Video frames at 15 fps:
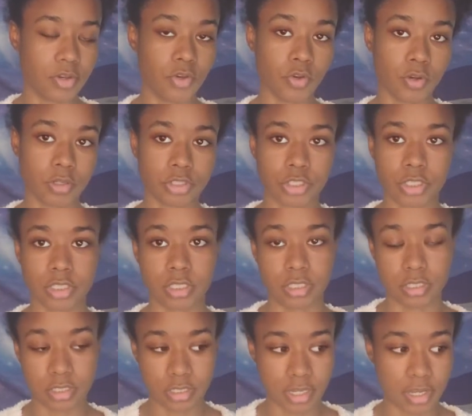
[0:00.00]
nourishes the
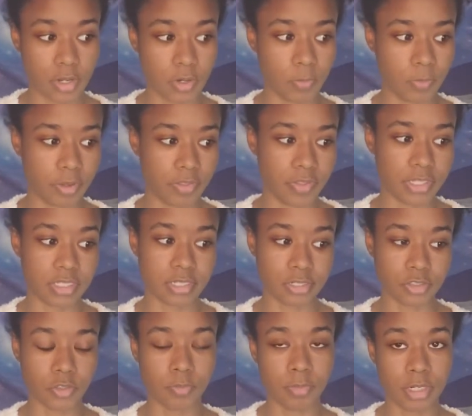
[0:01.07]
skin with
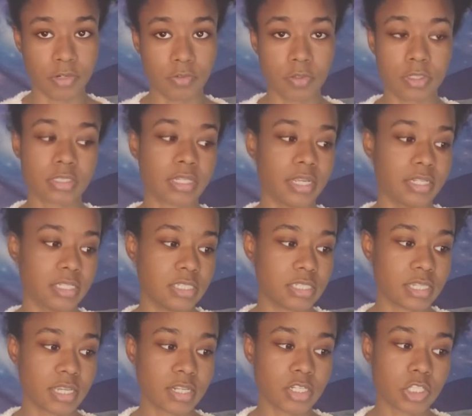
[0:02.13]
essential minerals and
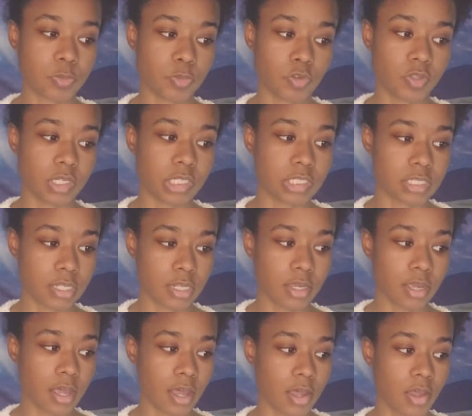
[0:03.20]
skin smoothing
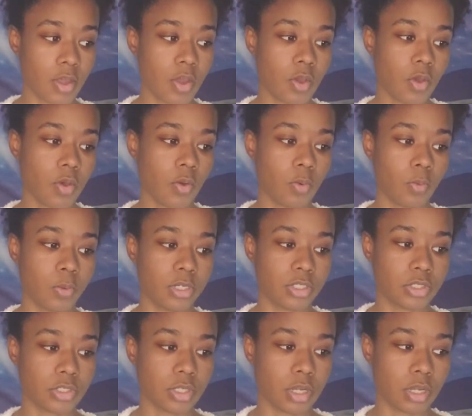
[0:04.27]
silica, which
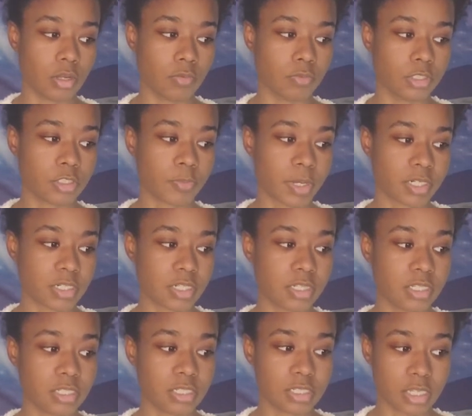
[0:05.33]
respecting
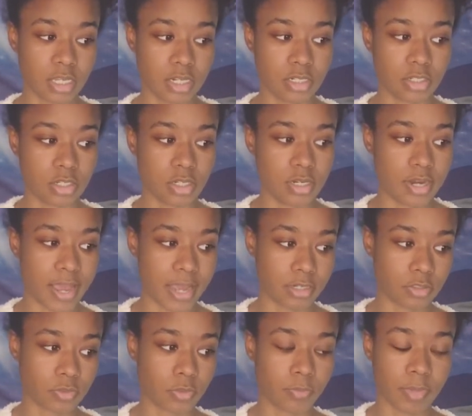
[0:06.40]
the skin's
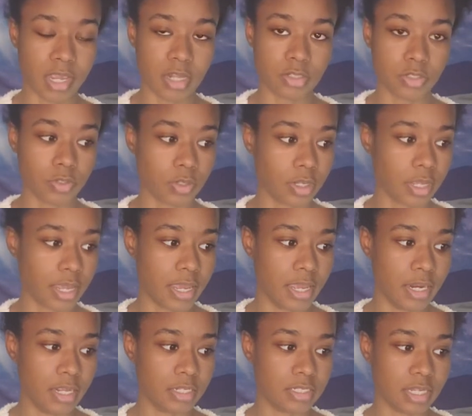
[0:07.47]
natural mantle
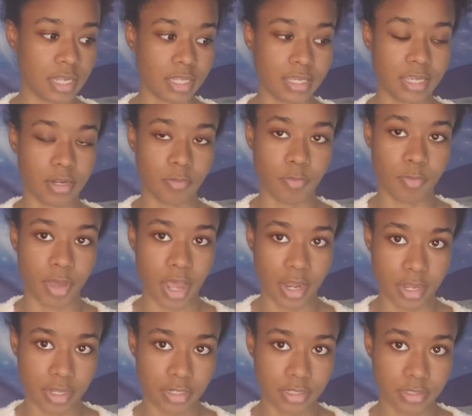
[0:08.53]
and delicate
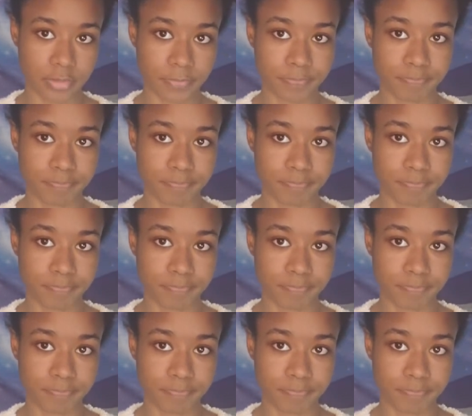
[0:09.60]
balance.